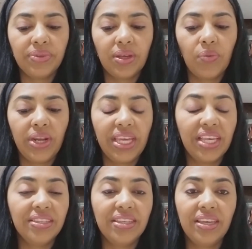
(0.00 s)
what I
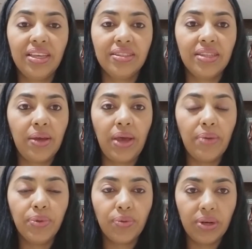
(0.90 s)
can say is that
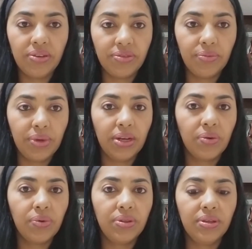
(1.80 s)
I'm not really familiar
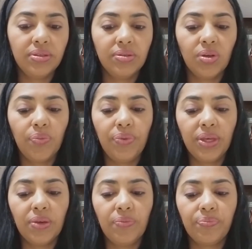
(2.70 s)
with this topic.
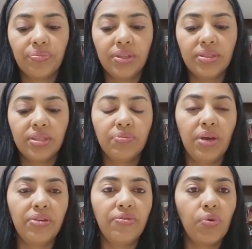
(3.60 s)
This is
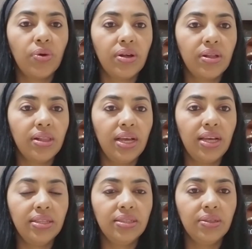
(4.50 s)
my fourth
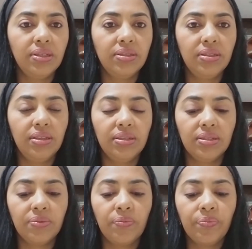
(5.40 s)
class in
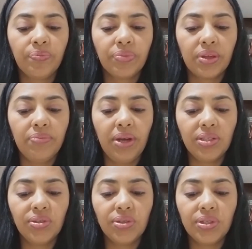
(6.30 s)
this
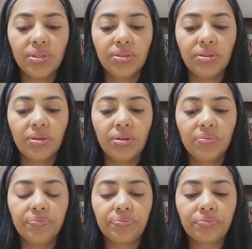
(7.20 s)
master, so
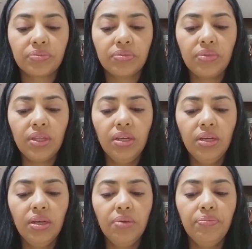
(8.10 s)

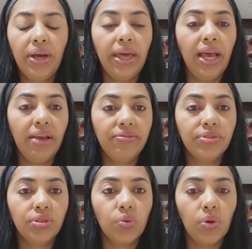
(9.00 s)
but
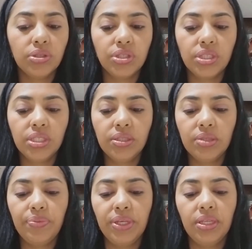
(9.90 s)
after watching the
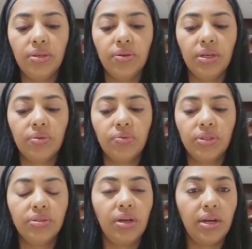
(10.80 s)
video and
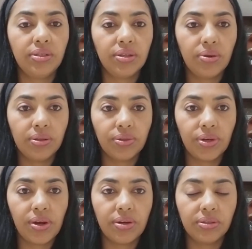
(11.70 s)
read articles
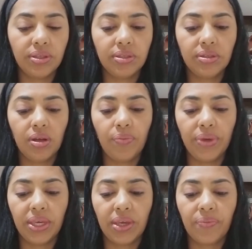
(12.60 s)
regarding this topic,